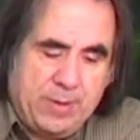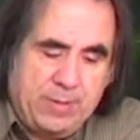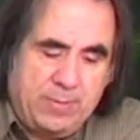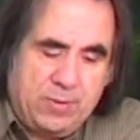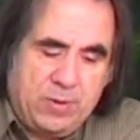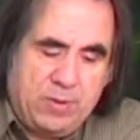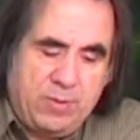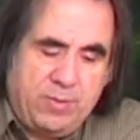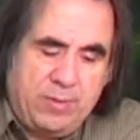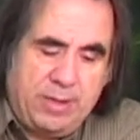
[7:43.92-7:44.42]

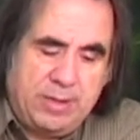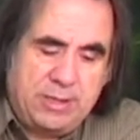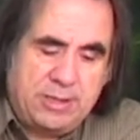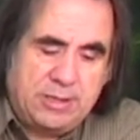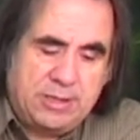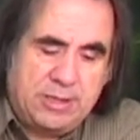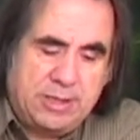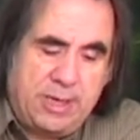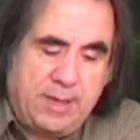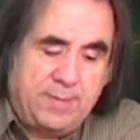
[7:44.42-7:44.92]
too many
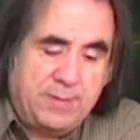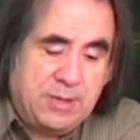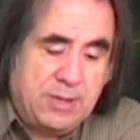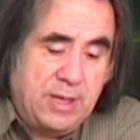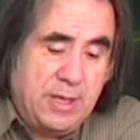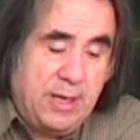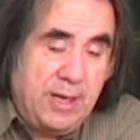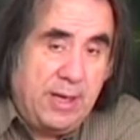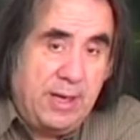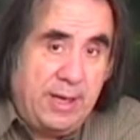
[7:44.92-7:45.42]
steps.
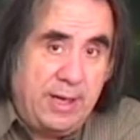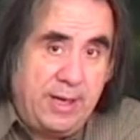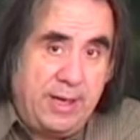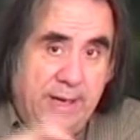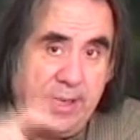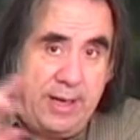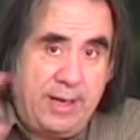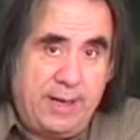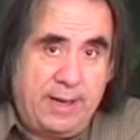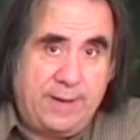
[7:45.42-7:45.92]

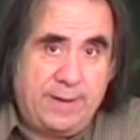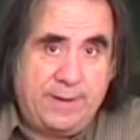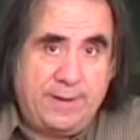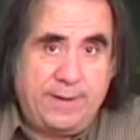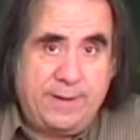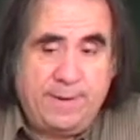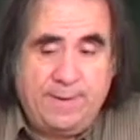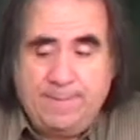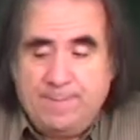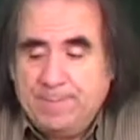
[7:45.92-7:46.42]
And
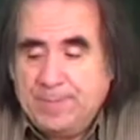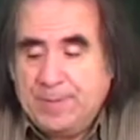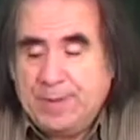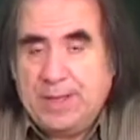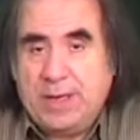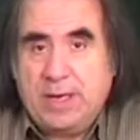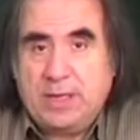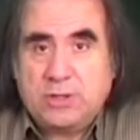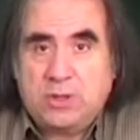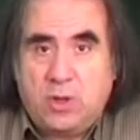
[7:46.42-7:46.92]

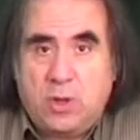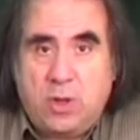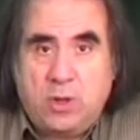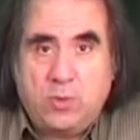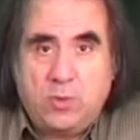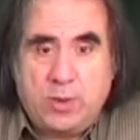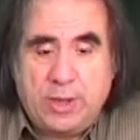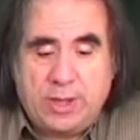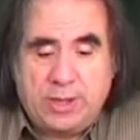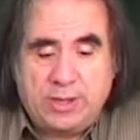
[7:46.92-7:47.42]
as
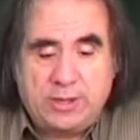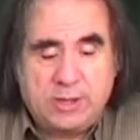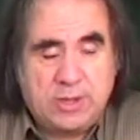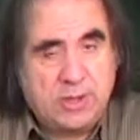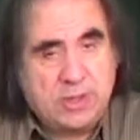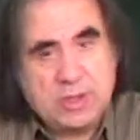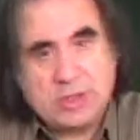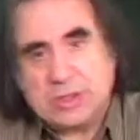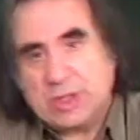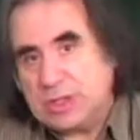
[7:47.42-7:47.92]
always,
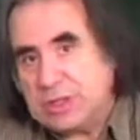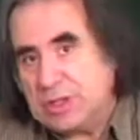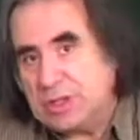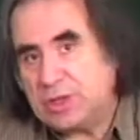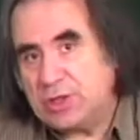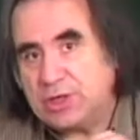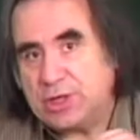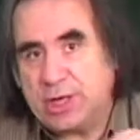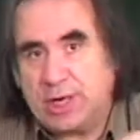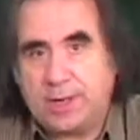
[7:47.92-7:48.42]
this is the
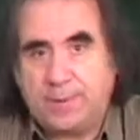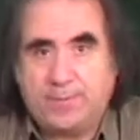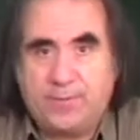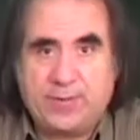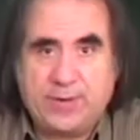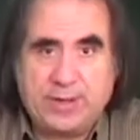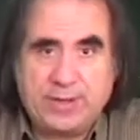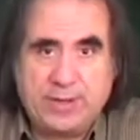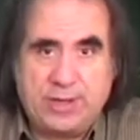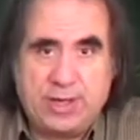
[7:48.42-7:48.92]
sharp
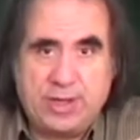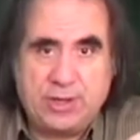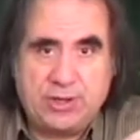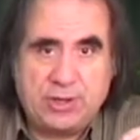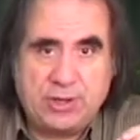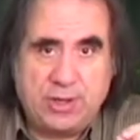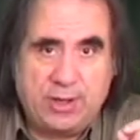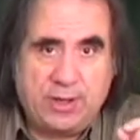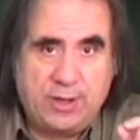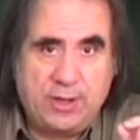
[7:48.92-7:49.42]

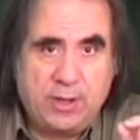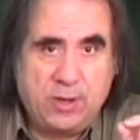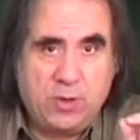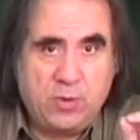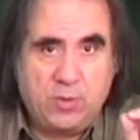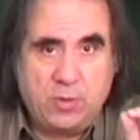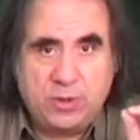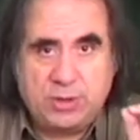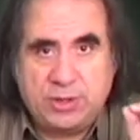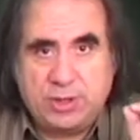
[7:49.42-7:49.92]
variation,
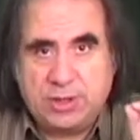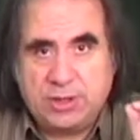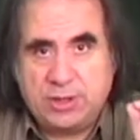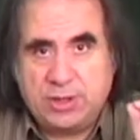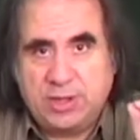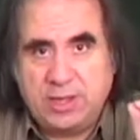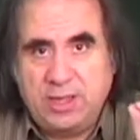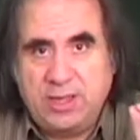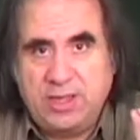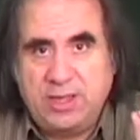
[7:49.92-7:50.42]
which is
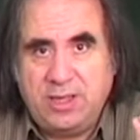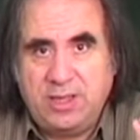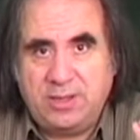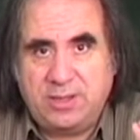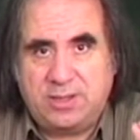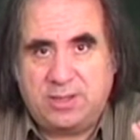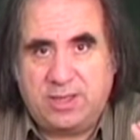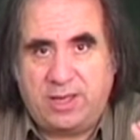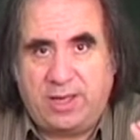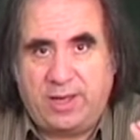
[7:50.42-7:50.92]

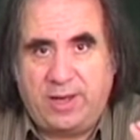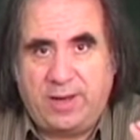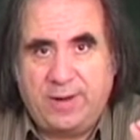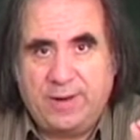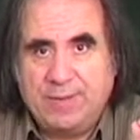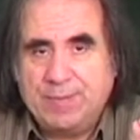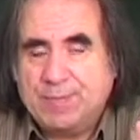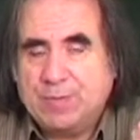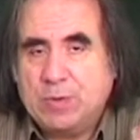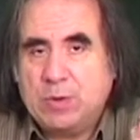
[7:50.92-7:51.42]
easy
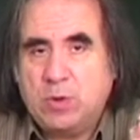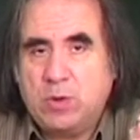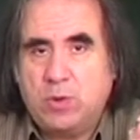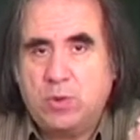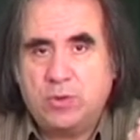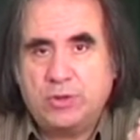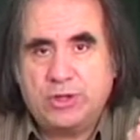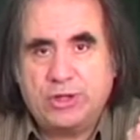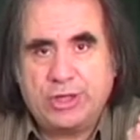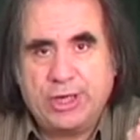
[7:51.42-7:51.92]

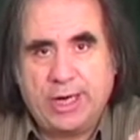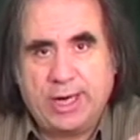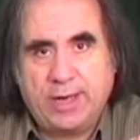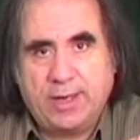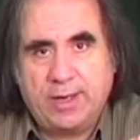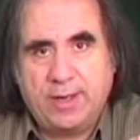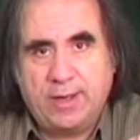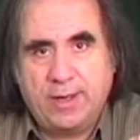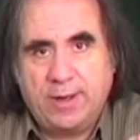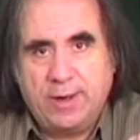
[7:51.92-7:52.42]
to
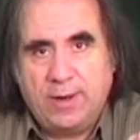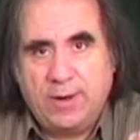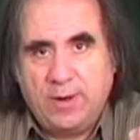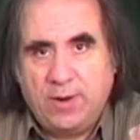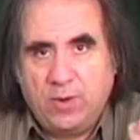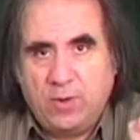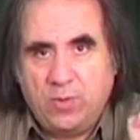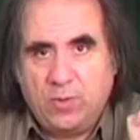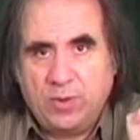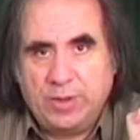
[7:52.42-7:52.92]
check
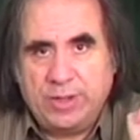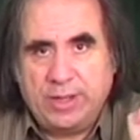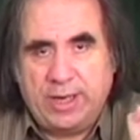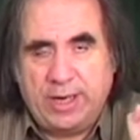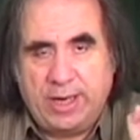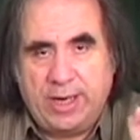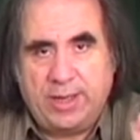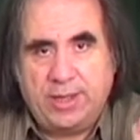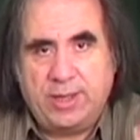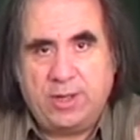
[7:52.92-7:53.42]
with
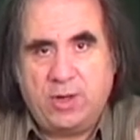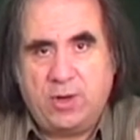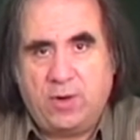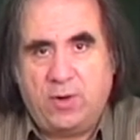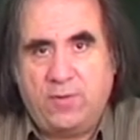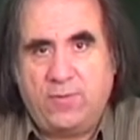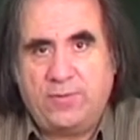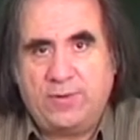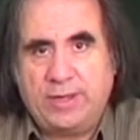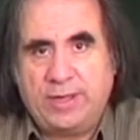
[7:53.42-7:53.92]
any
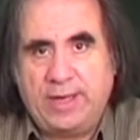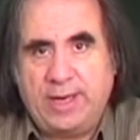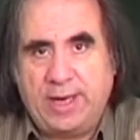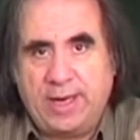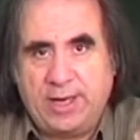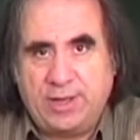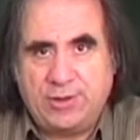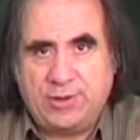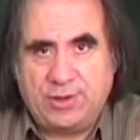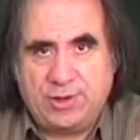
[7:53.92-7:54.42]
of the
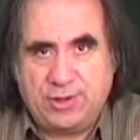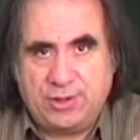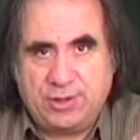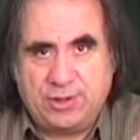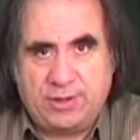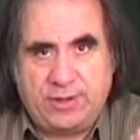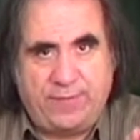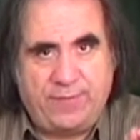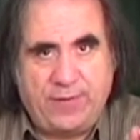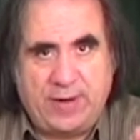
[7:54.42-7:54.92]

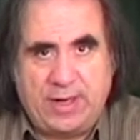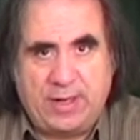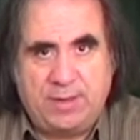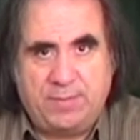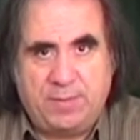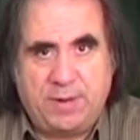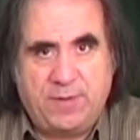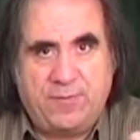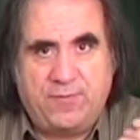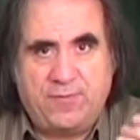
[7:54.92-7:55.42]
engines
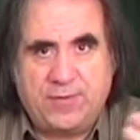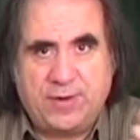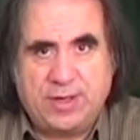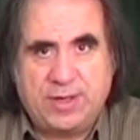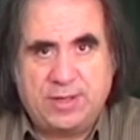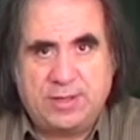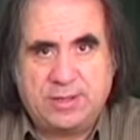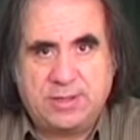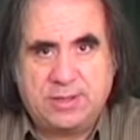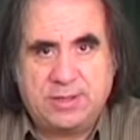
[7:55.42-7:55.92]
available,
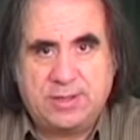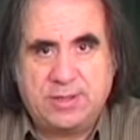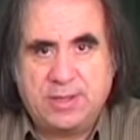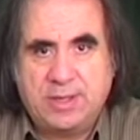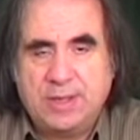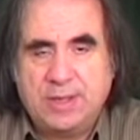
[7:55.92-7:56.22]
Fritz,